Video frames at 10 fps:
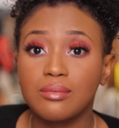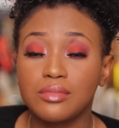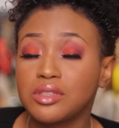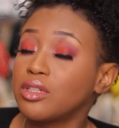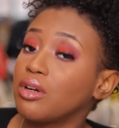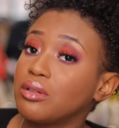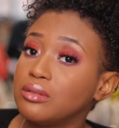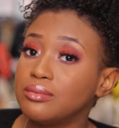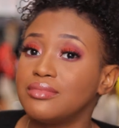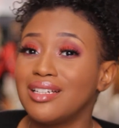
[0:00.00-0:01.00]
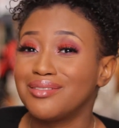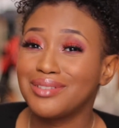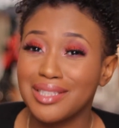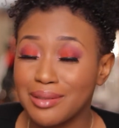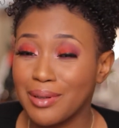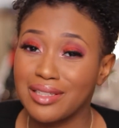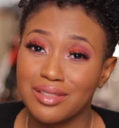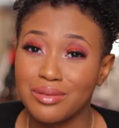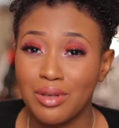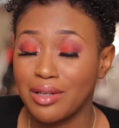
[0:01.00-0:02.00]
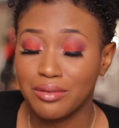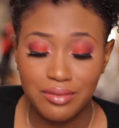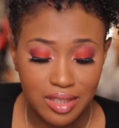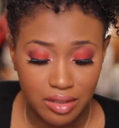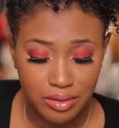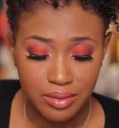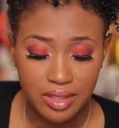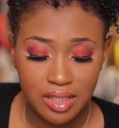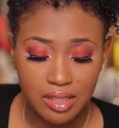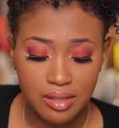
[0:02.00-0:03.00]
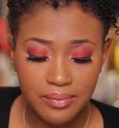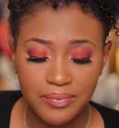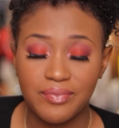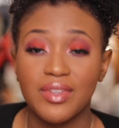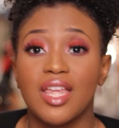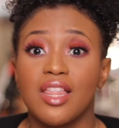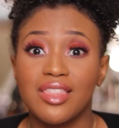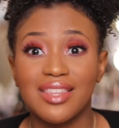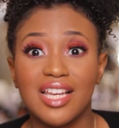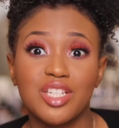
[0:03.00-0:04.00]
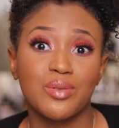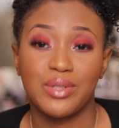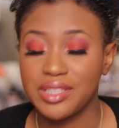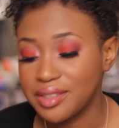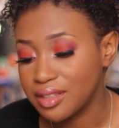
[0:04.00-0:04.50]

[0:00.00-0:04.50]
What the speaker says: so it really depends. So I don't really agree with this. The next one,